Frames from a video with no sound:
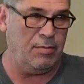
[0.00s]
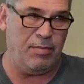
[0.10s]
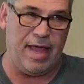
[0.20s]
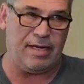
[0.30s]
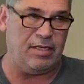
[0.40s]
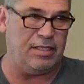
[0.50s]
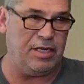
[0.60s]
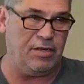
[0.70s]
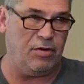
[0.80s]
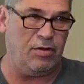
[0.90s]
Back to
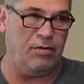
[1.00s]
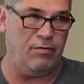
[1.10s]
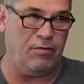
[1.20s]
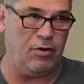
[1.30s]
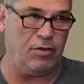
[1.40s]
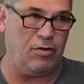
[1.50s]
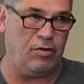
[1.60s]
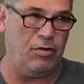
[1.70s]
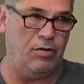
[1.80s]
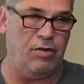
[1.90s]
single,
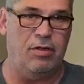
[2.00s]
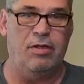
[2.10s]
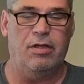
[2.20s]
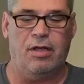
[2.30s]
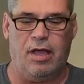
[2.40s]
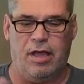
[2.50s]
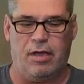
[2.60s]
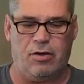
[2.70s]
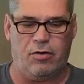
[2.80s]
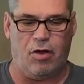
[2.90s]
vertical,
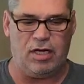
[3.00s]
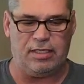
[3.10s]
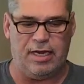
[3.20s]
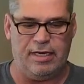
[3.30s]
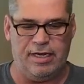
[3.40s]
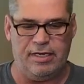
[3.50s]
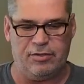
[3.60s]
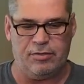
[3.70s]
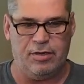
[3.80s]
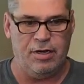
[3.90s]
cross line
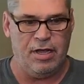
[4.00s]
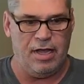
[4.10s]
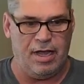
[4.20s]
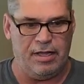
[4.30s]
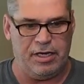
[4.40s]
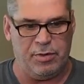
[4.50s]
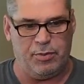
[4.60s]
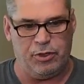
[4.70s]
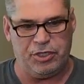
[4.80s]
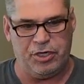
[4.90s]
laser, and then you
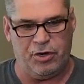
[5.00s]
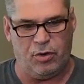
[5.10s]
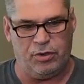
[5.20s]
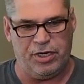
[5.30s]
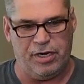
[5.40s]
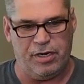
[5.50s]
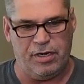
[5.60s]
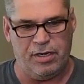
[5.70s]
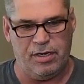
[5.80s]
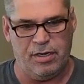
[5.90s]
push it and hold it,
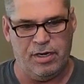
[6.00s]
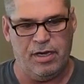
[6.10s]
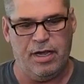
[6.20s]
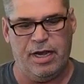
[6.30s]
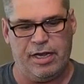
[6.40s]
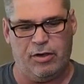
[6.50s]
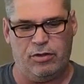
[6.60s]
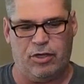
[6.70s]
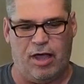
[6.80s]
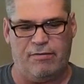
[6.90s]
and it
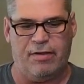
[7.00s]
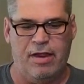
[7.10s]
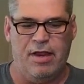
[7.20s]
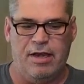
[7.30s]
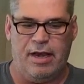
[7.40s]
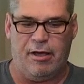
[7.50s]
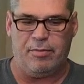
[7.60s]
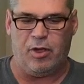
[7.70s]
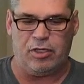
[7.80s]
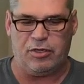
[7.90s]
goes off. Now
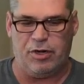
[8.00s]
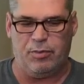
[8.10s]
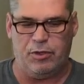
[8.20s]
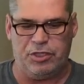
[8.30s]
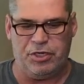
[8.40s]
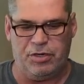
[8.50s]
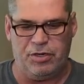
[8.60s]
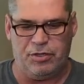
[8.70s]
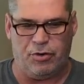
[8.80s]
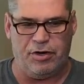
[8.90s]
I'm also going to push it and
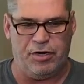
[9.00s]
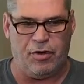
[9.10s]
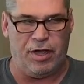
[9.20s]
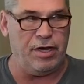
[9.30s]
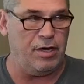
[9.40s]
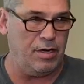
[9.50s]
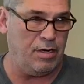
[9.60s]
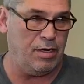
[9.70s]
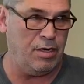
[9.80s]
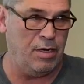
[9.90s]
turn it on,
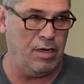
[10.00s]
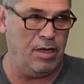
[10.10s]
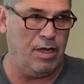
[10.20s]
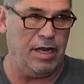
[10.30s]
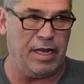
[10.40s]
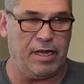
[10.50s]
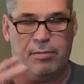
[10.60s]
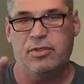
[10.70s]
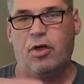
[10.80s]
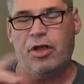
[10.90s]
and it
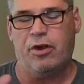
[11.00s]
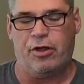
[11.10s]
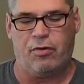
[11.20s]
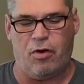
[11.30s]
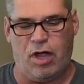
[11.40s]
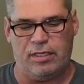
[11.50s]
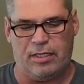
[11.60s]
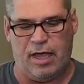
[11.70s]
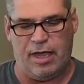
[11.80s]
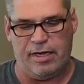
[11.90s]
comes on a cross
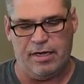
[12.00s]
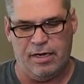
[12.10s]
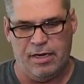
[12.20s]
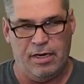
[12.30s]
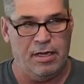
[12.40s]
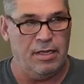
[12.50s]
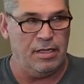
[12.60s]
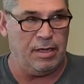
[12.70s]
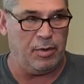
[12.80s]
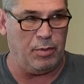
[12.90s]
line.
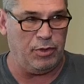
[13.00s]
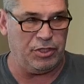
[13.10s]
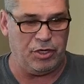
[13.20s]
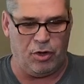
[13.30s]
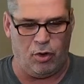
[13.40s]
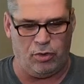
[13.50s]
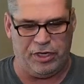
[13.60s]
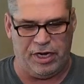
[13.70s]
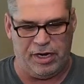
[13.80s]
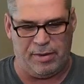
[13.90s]
Now I'm going to push it and hold
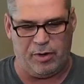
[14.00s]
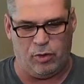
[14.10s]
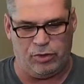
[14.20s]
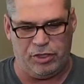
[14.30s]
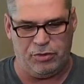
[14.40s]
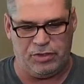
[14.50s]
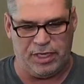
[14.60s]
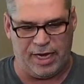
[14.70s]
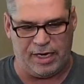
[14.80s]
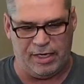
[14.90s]
it, and I'm going to hold it 2
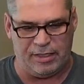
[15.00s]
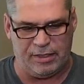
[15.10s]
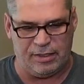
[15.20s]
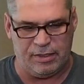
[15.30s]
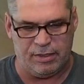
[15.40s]
seconds.